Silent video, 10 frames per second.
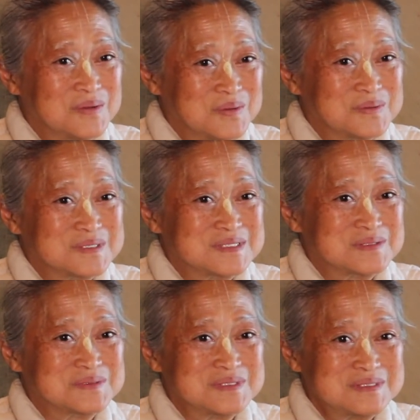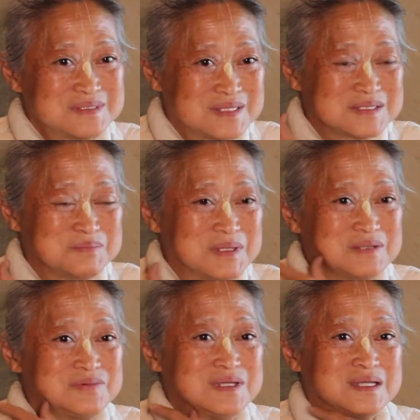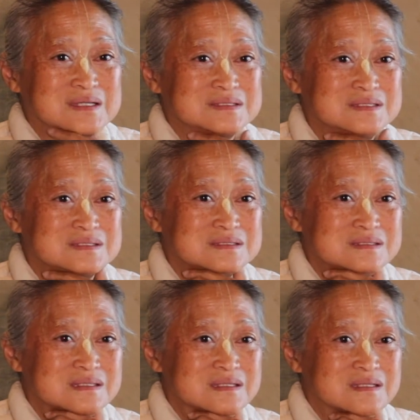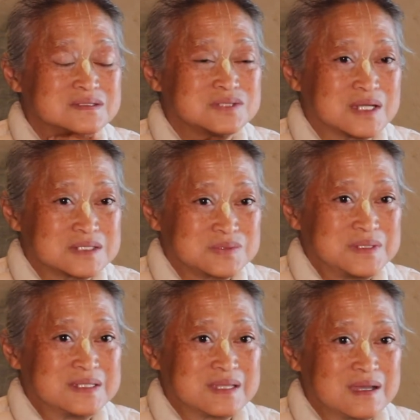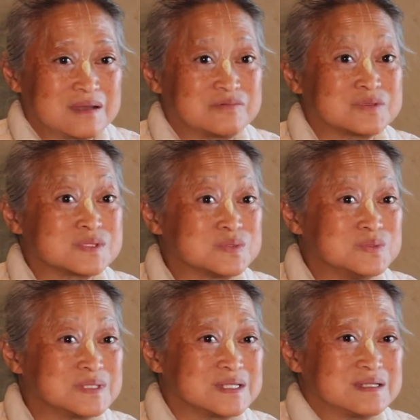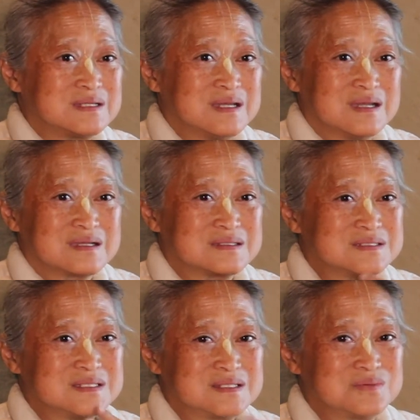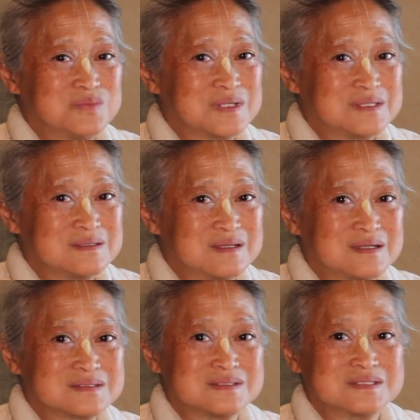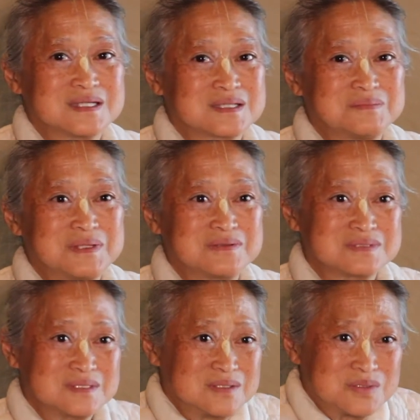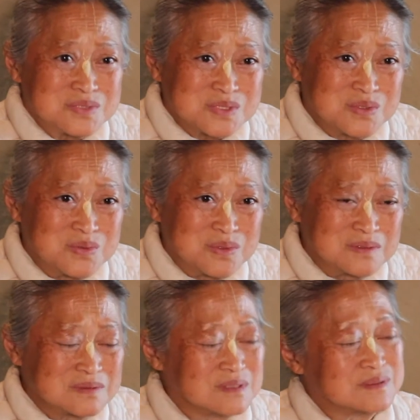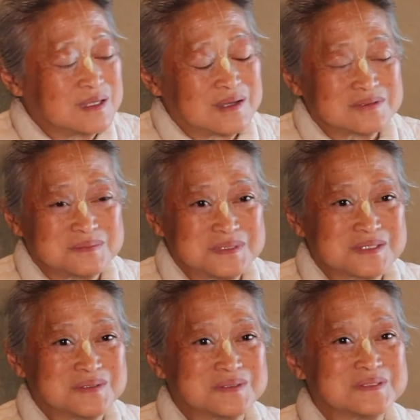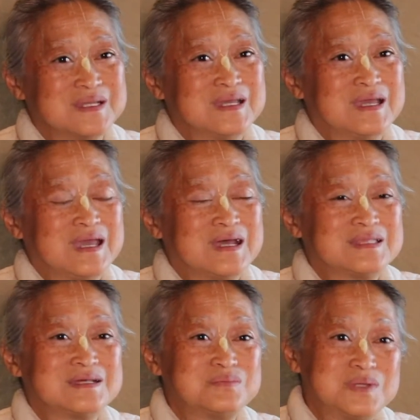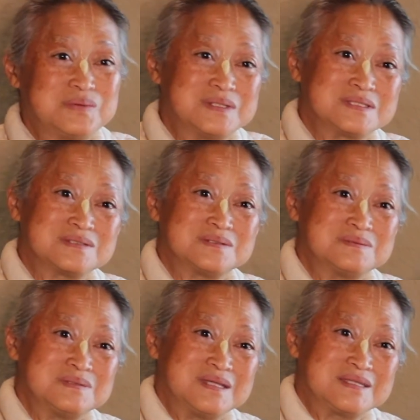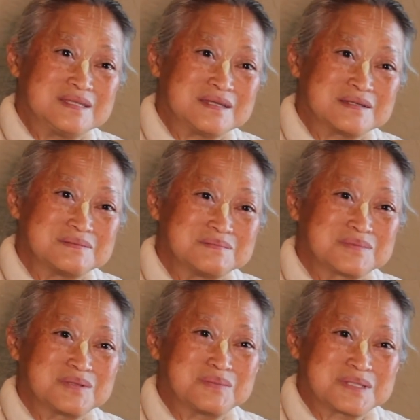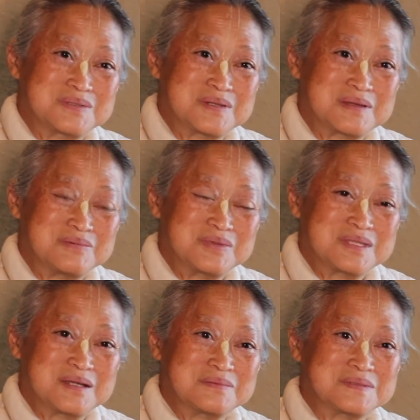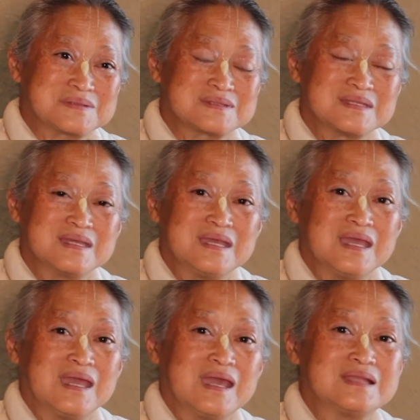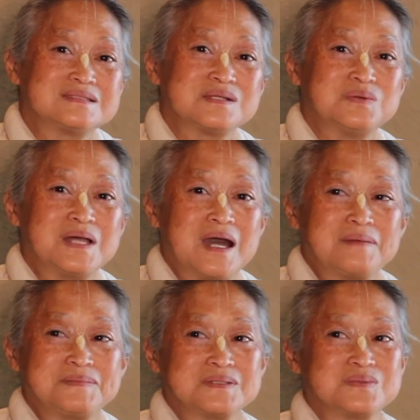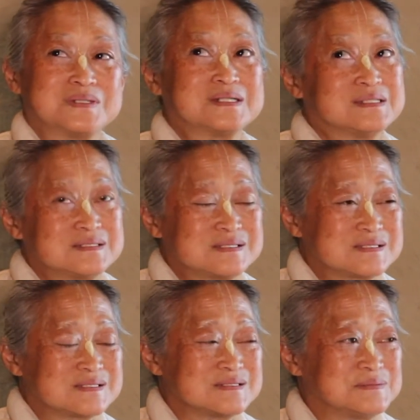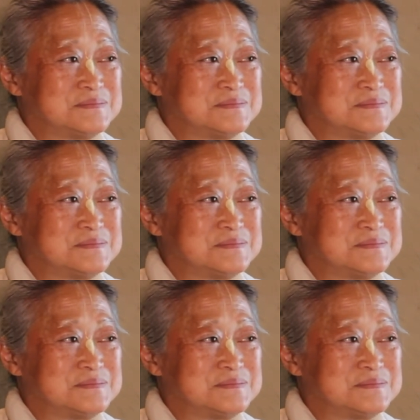older children, that's Madhavi and Jayashri, there for schooling, because she didn't want us to take them anywhere. She said, no school? No, they had to be school. And then we went to India, to Mathura, Vrindavan. And so what happened was,